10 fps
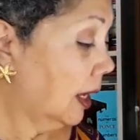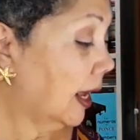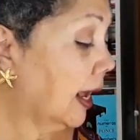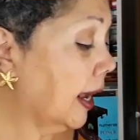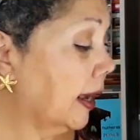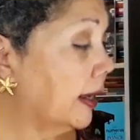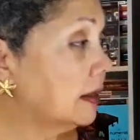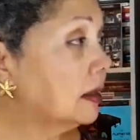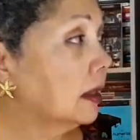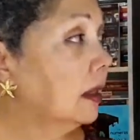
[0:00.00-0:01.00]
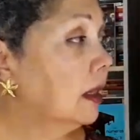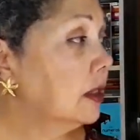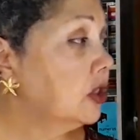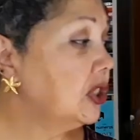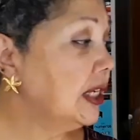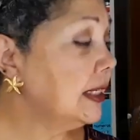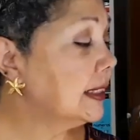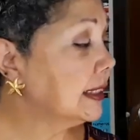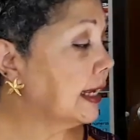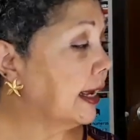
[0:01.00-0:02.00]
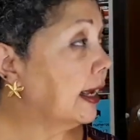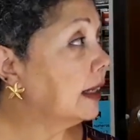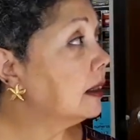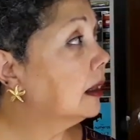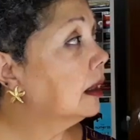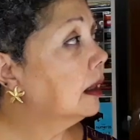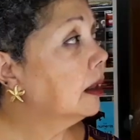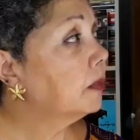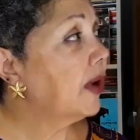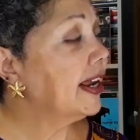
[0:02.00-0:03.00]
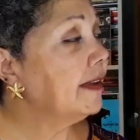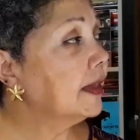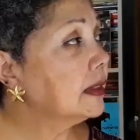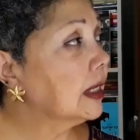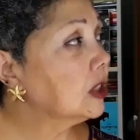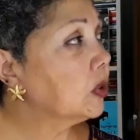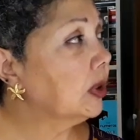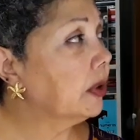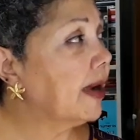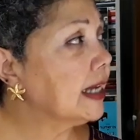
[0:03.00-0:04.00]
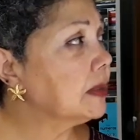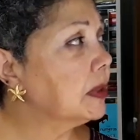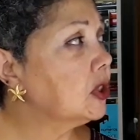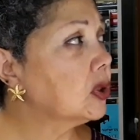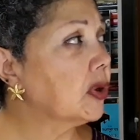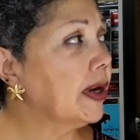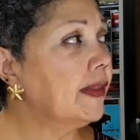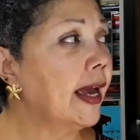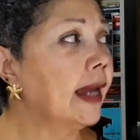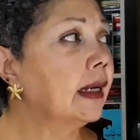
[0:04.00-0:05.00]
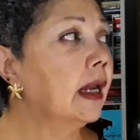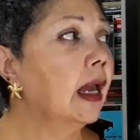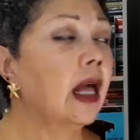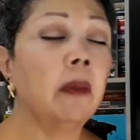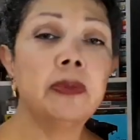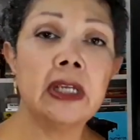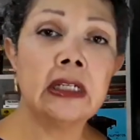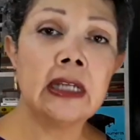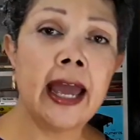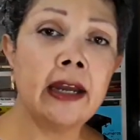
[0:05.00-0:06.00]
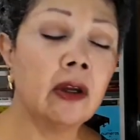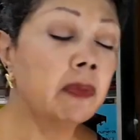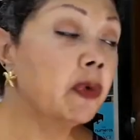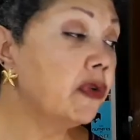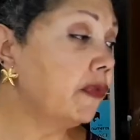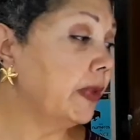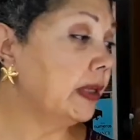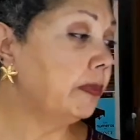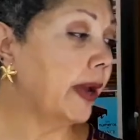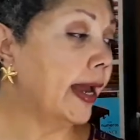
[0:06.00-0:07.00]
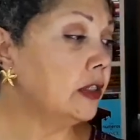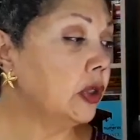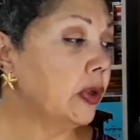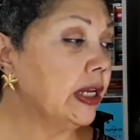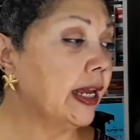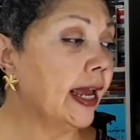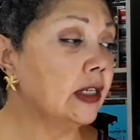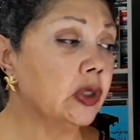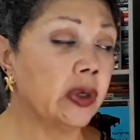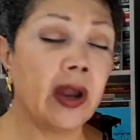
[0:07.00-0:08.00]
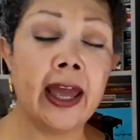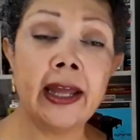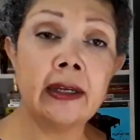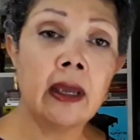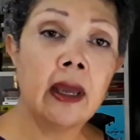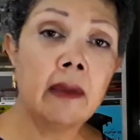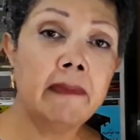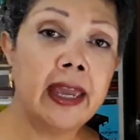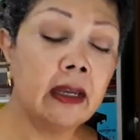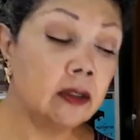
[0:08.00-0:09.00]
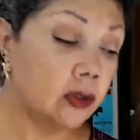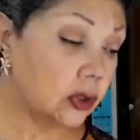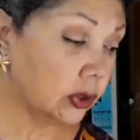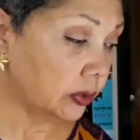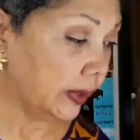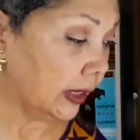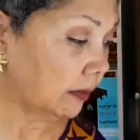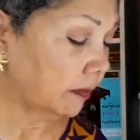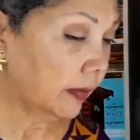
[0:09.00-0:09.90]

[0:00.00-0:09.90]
and She Said, Breaking the Sexual Harassment Story That Helped Ignite a Movement by Jody Cantor and Megan Tui.